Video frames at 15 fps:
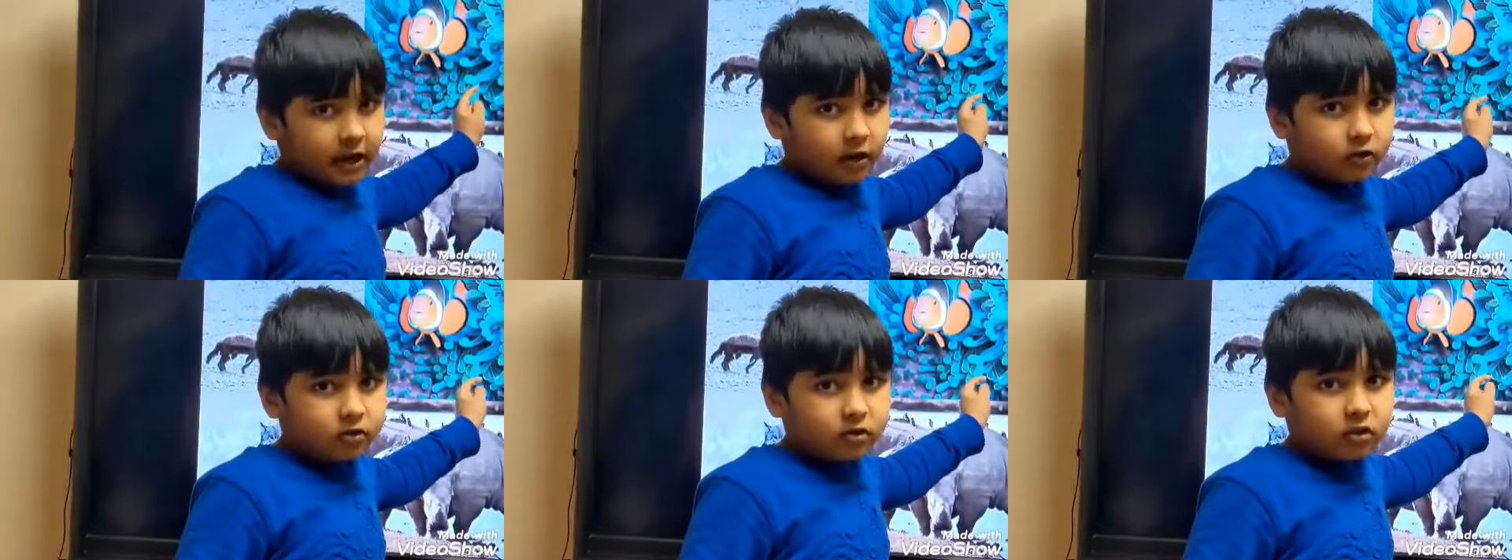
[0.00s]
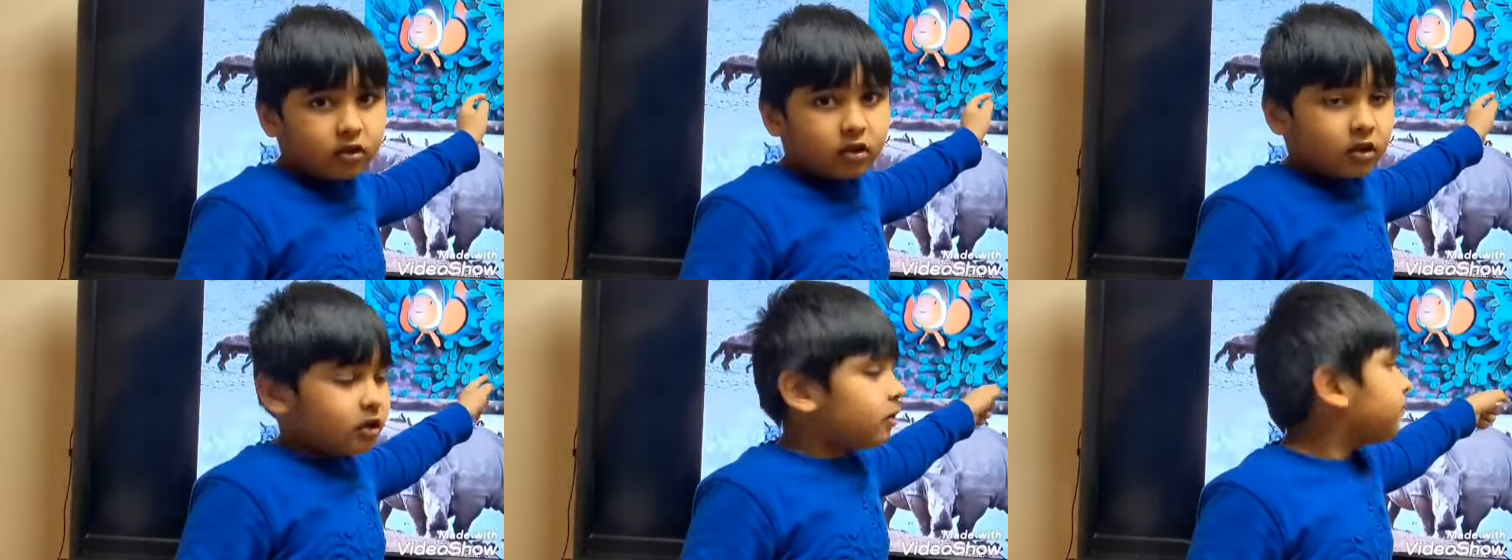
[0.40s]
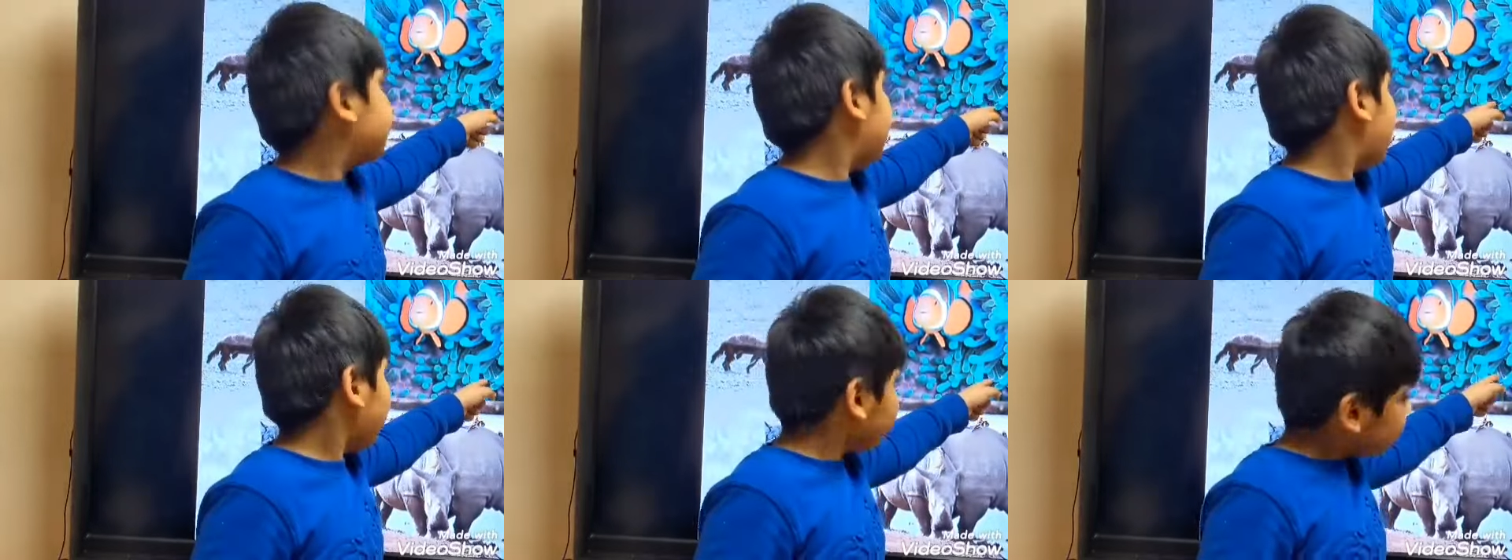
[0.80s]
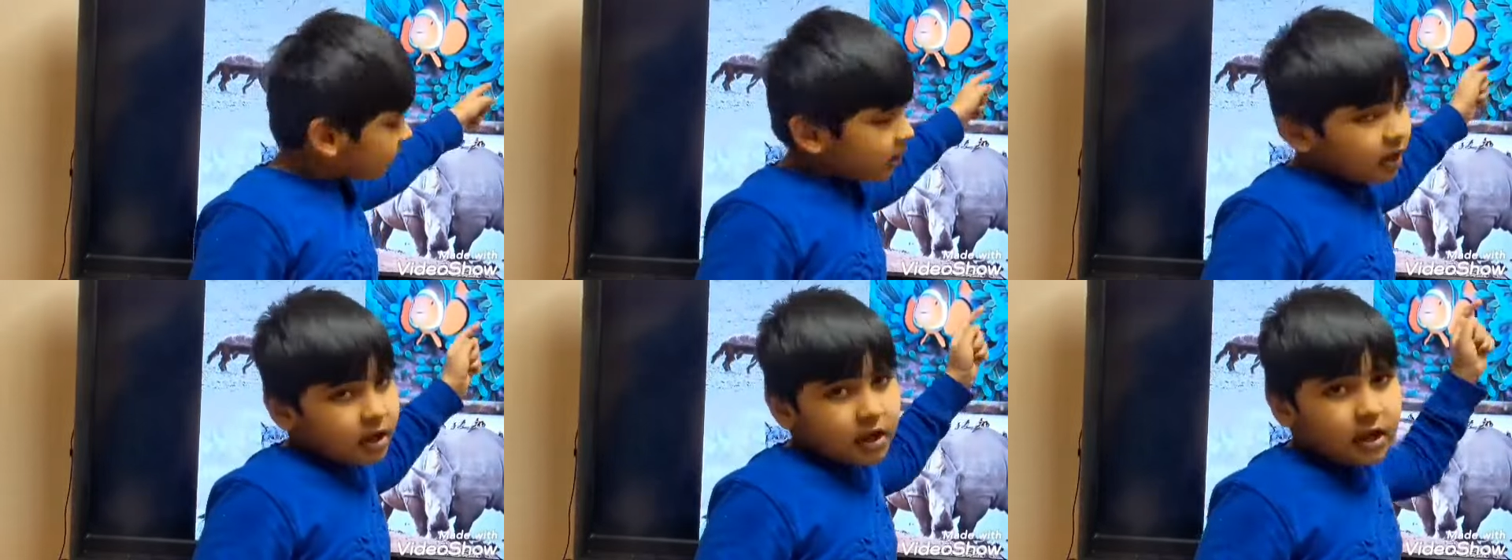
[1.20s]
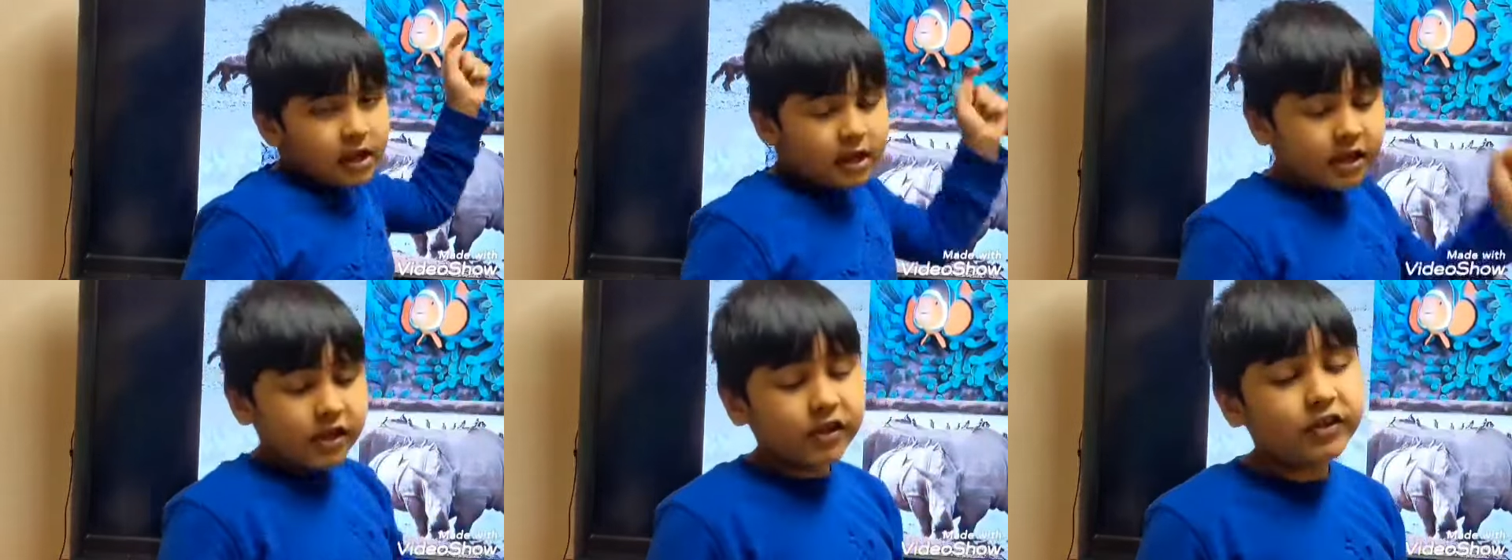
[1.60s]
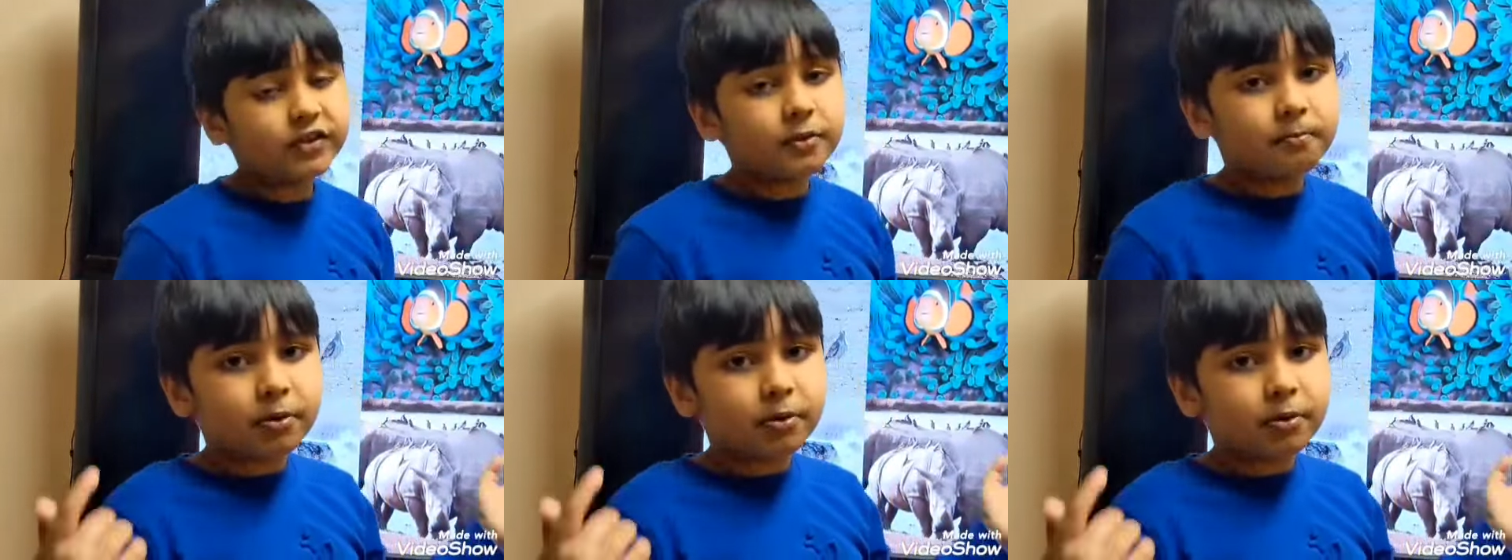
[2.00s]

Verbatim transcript: house part is